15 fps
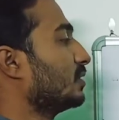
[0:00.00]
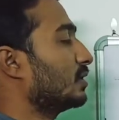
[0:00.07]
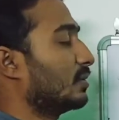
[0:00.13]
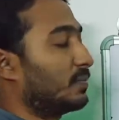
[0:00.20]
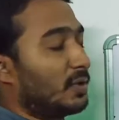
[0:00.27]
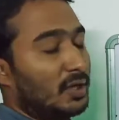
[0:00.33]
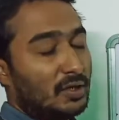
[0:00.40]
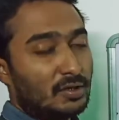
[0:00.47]
the
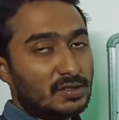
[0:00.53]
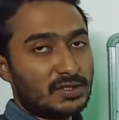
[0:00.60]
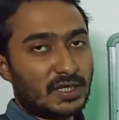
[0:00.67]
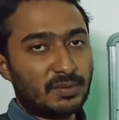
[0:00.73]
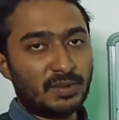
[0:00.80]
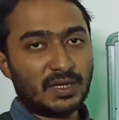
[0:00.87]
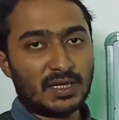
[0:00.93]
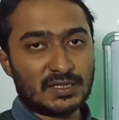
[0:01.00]
polygons
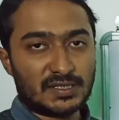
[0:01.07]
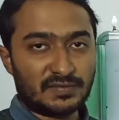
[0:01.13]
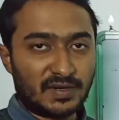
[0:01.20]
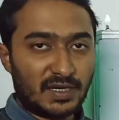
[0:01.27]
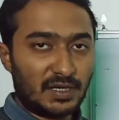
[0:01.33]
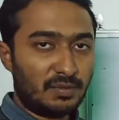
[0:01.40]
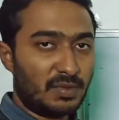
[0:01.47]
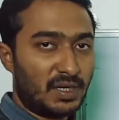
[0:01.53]
can be
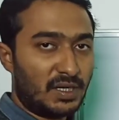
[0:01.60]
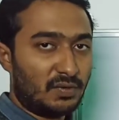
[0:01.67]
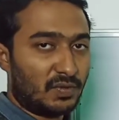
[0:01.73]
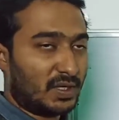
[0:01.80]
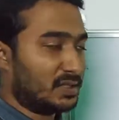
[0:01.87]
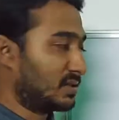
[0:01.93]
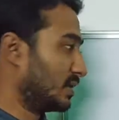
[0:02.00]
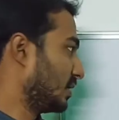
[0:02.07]
classified in many
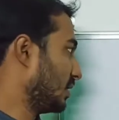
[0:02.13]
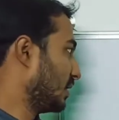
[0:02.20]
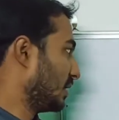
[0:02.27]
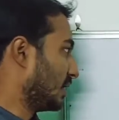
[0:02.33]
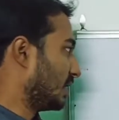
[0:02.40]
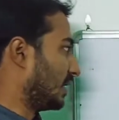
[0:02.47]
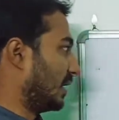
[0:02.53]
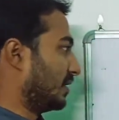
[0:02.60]
ways,
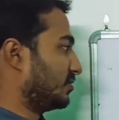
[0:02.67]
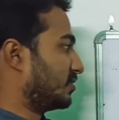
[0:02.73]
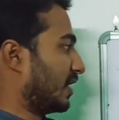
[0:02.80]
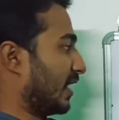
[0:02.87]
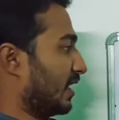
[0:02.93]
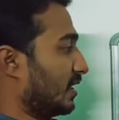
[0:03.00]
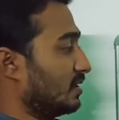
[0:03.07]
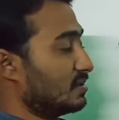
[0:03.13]
like
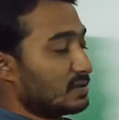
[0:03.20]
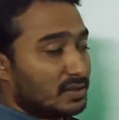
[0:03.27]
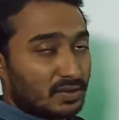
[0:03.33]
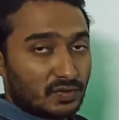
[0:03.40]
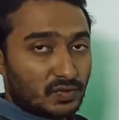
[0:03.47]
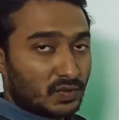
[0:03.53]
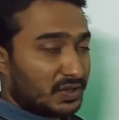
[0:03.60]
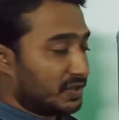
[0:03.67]
triangles,
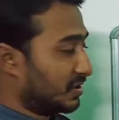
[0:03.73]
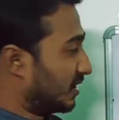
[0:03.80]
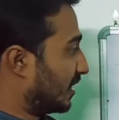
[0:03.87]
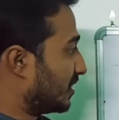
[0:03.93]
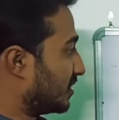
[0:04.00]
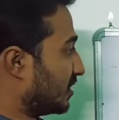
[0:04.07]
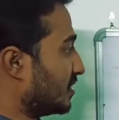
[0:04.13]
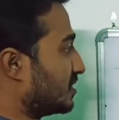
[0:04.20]

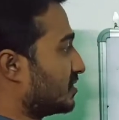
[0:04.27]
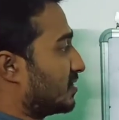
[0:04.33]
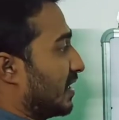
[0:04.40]
quadrilaterals.